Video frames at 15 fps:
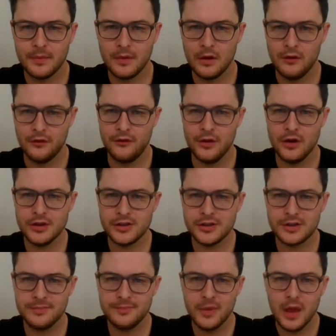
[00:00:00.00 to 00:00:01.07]
First,
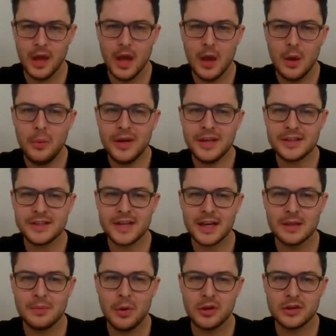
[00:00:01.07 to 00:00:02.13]
we
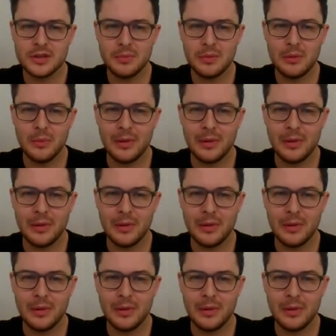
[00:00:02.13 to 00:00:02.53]
detect possible